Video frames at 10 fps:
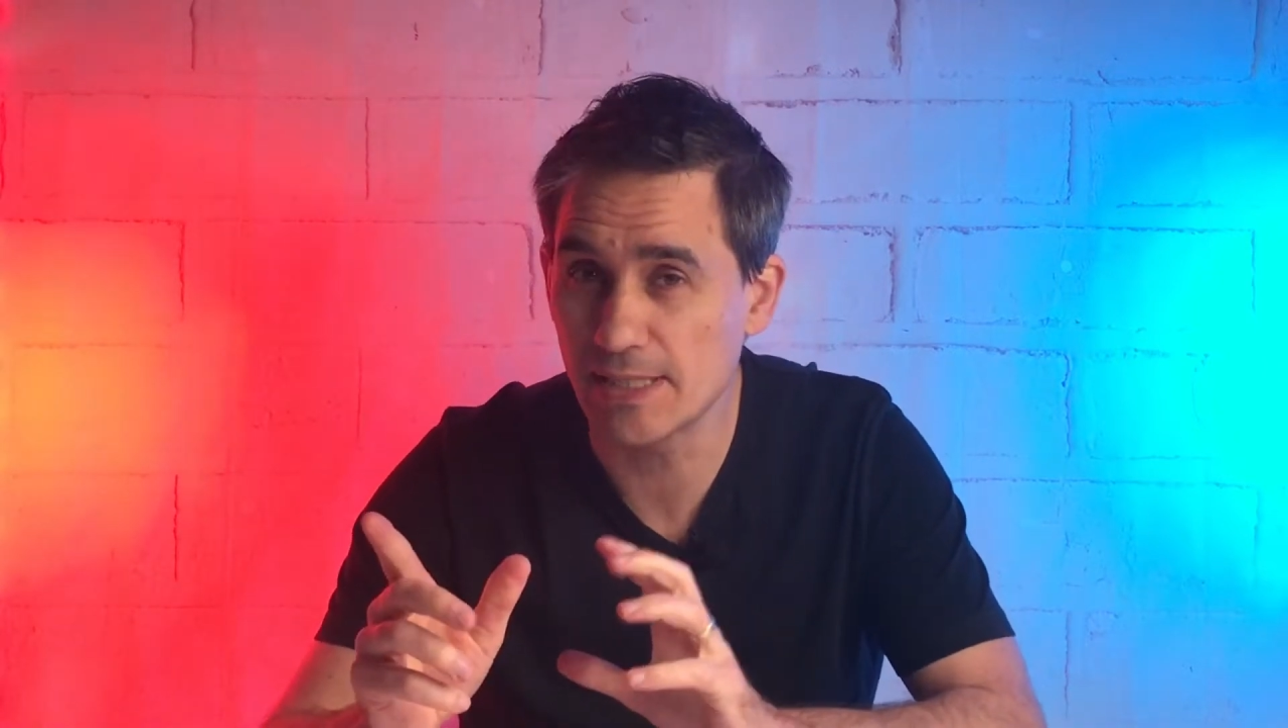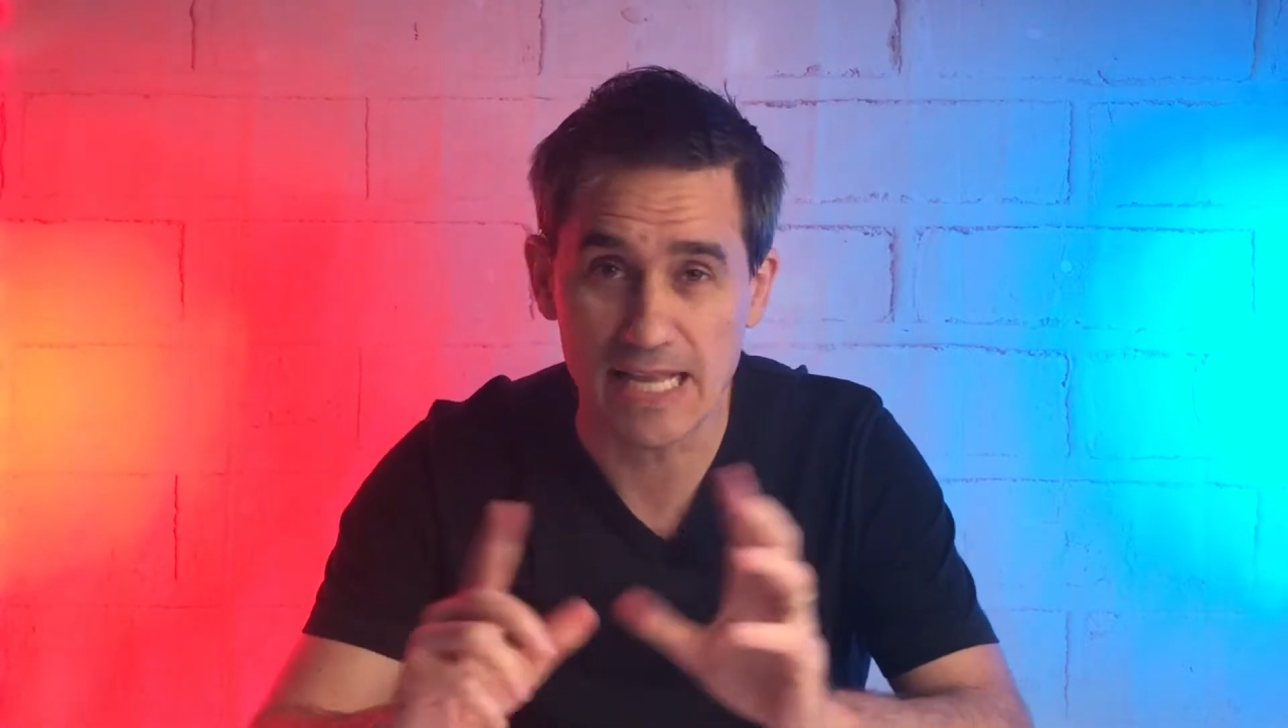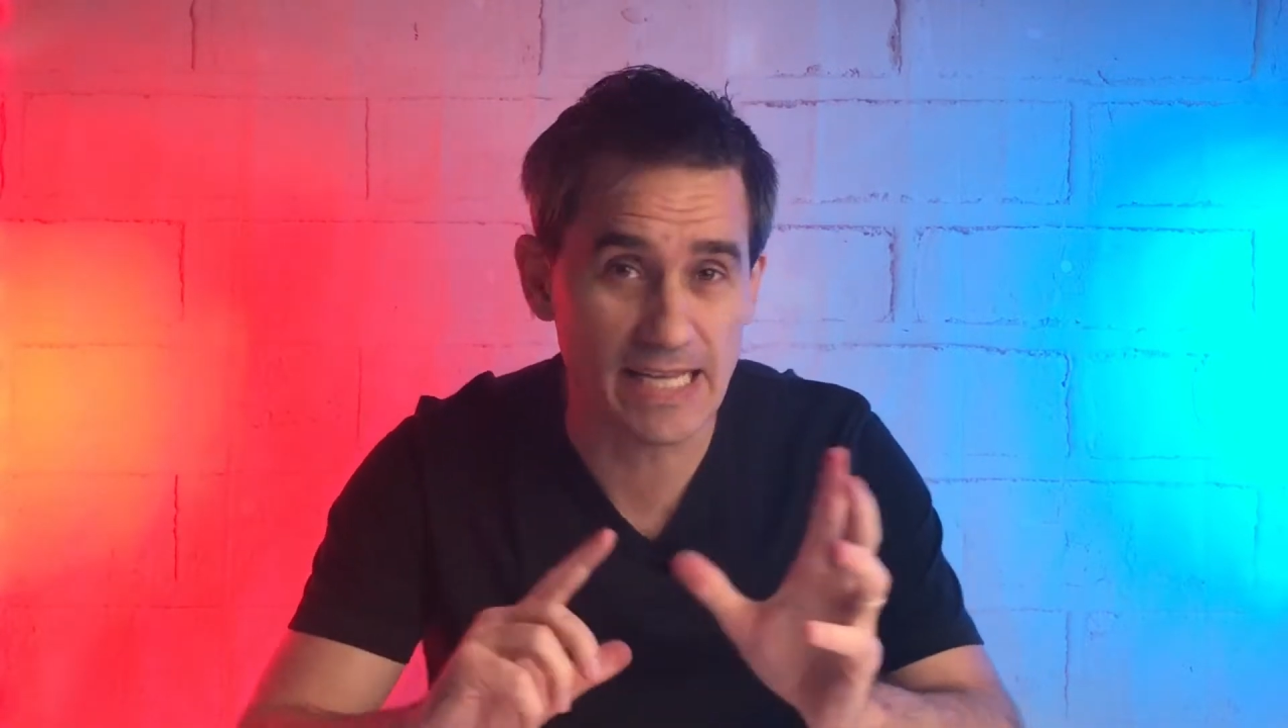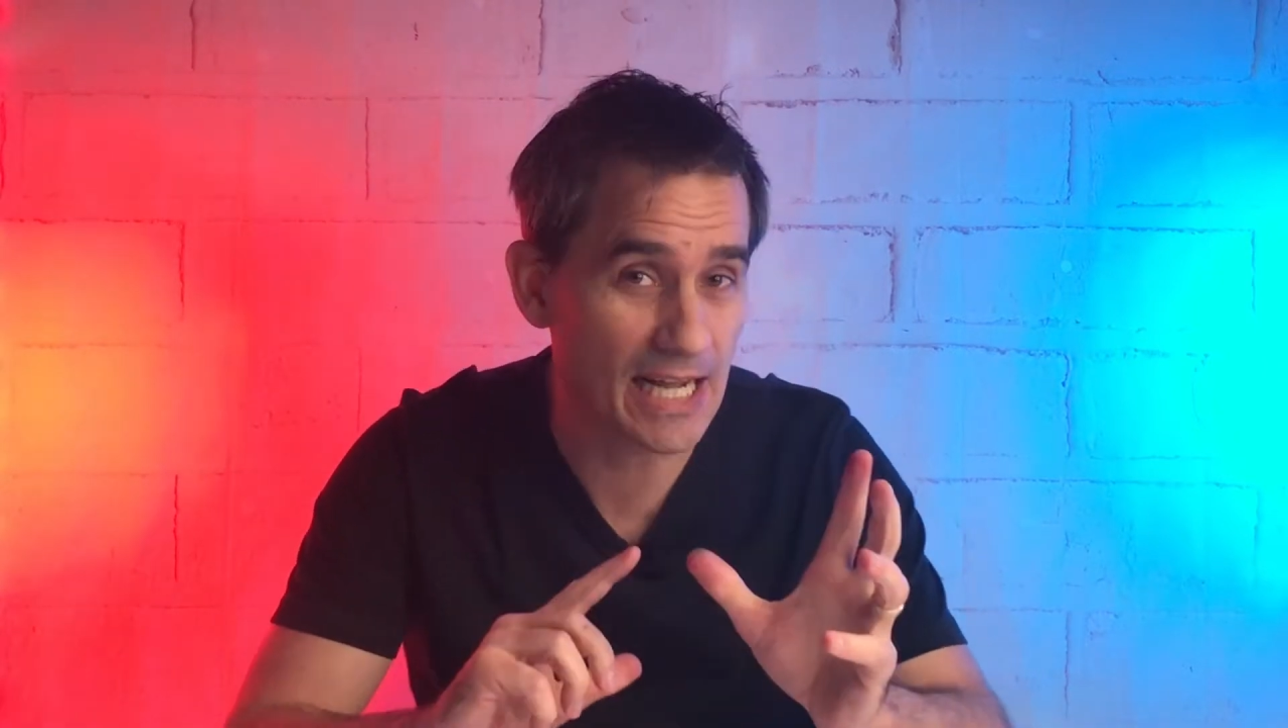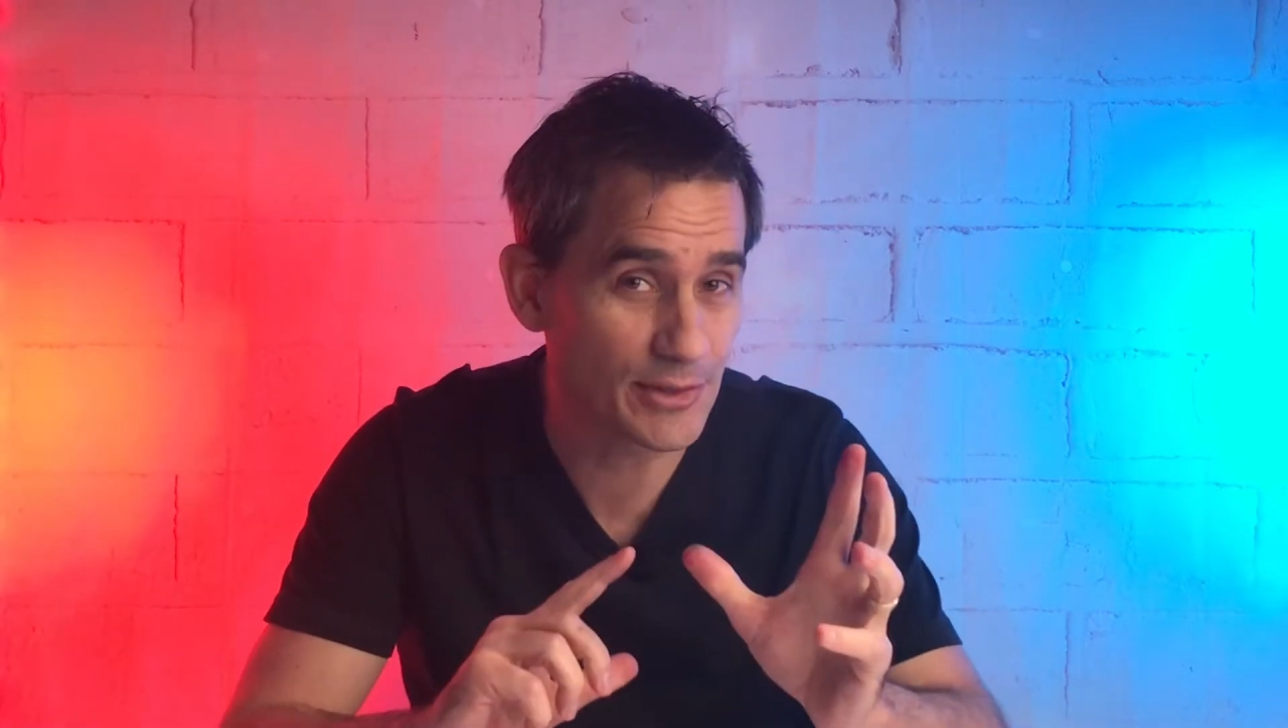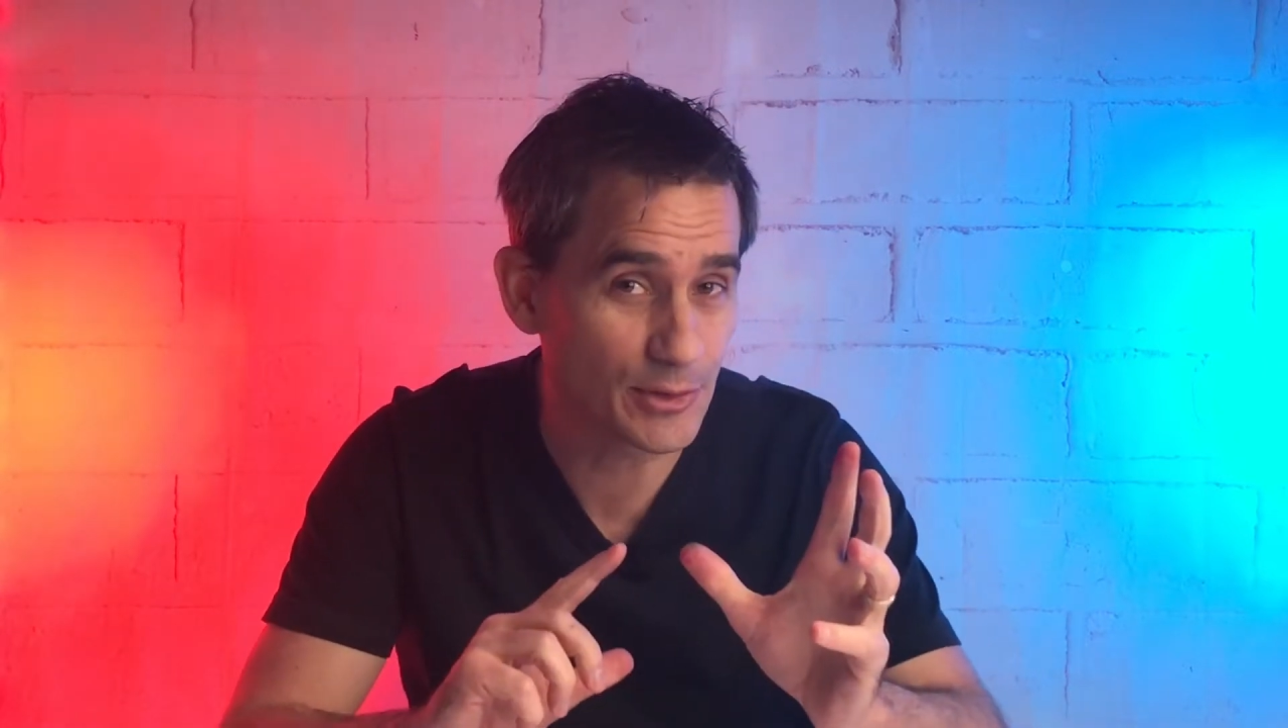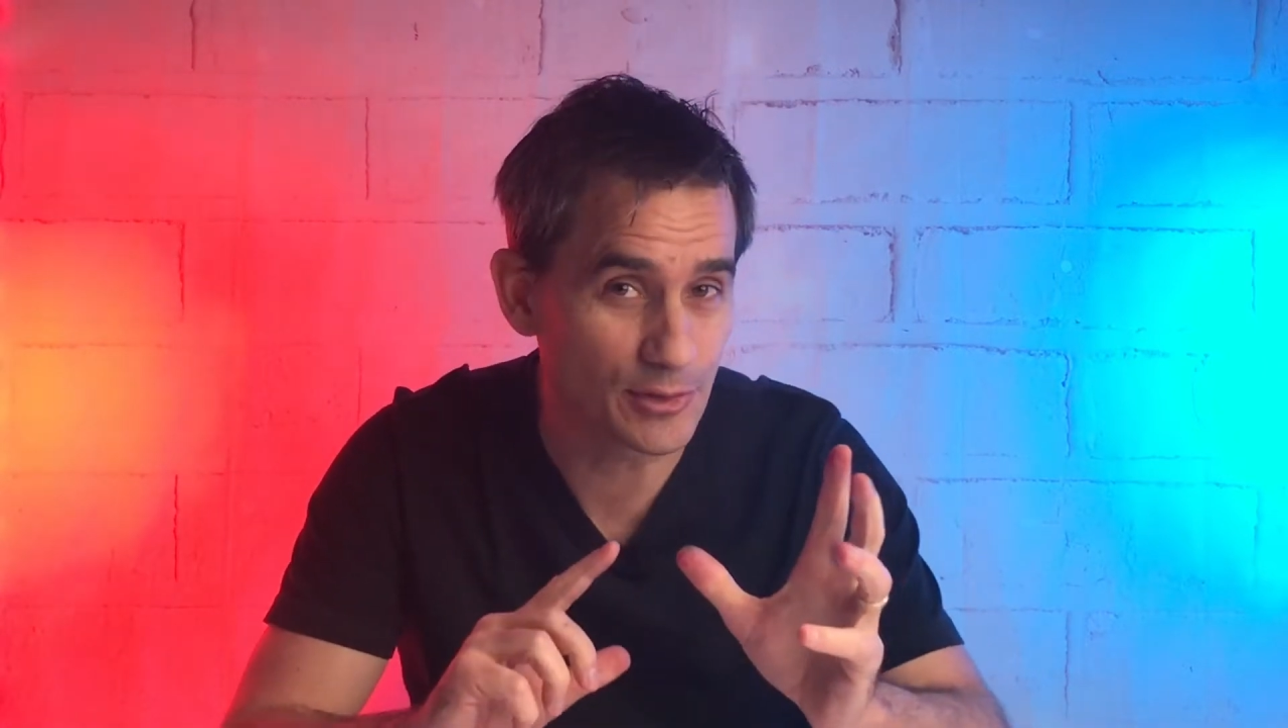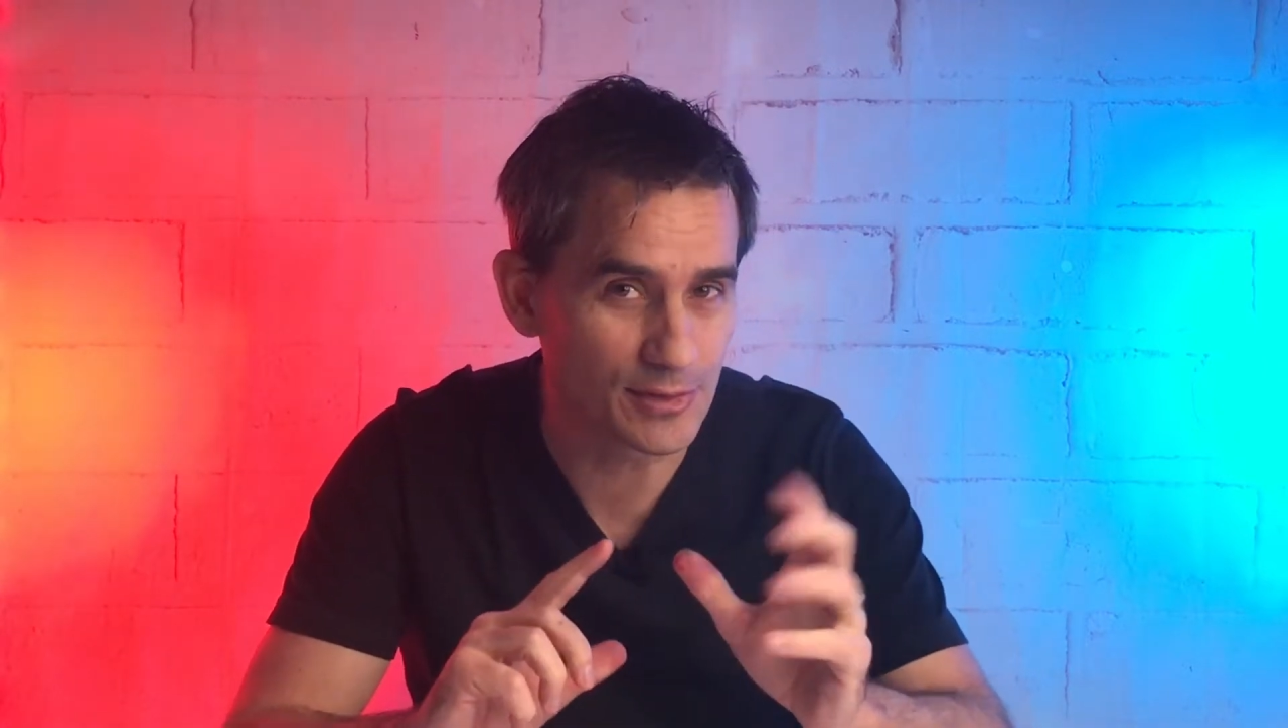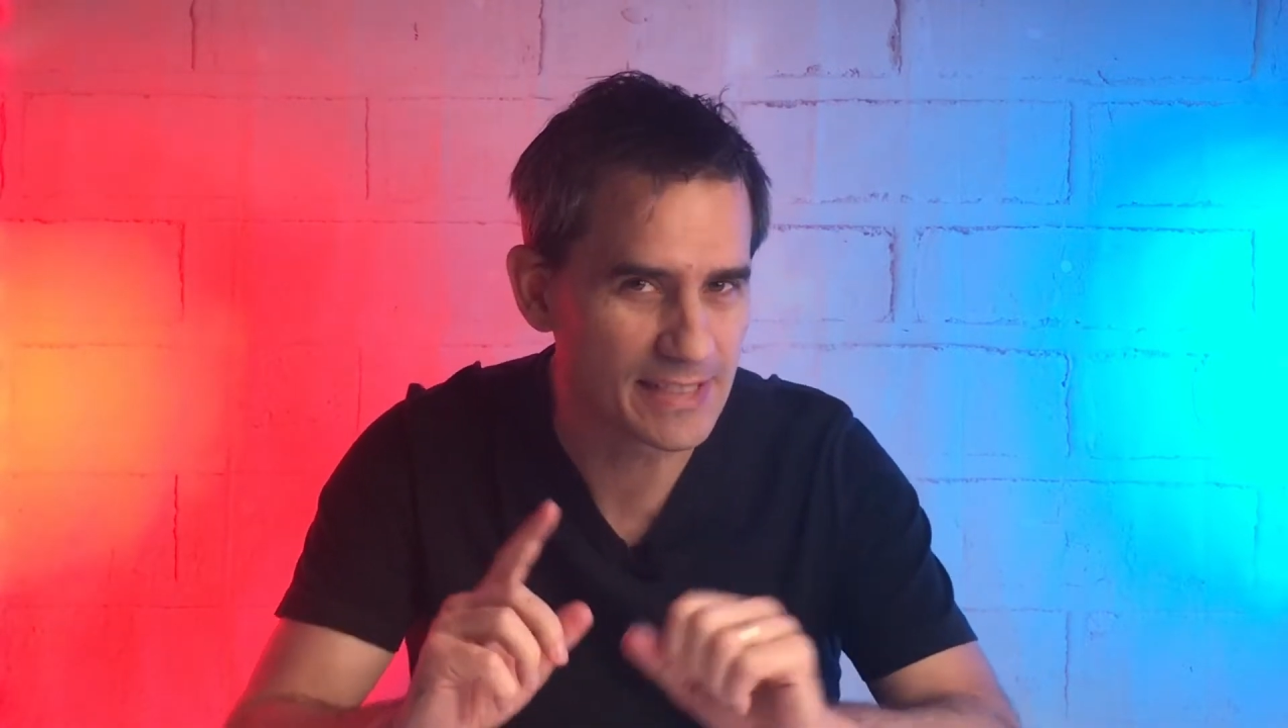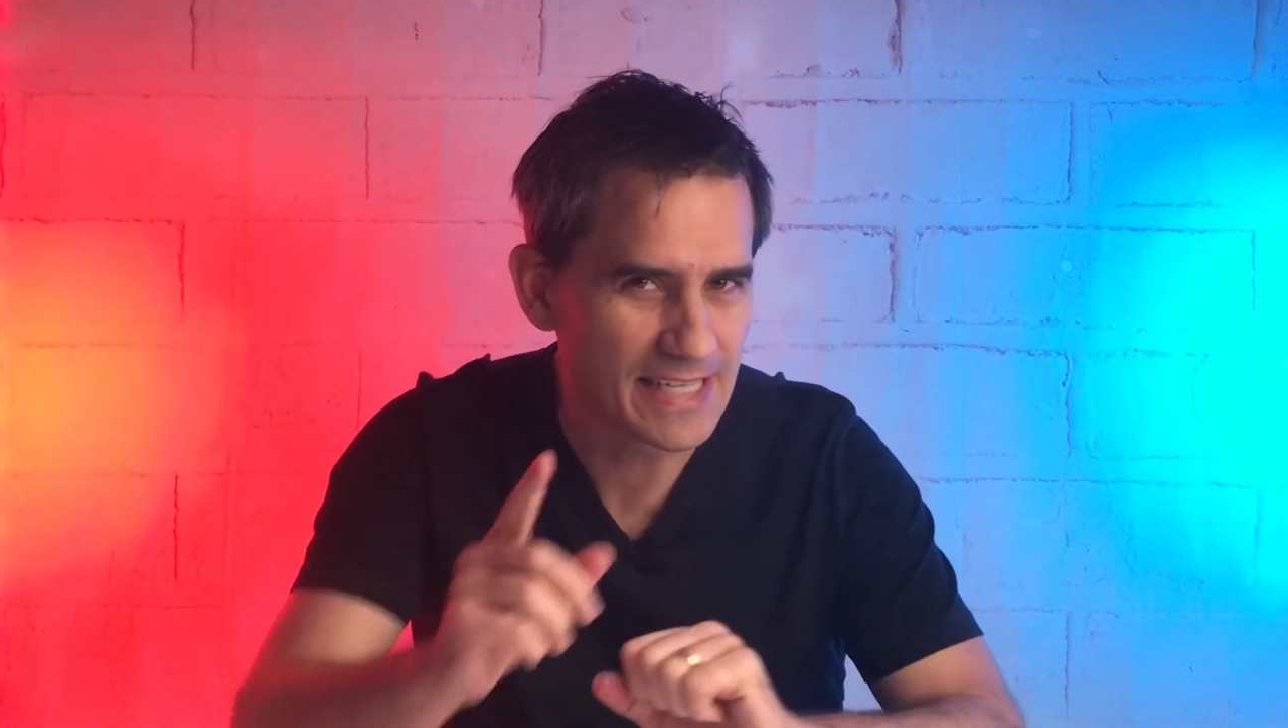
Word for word: and cartoons,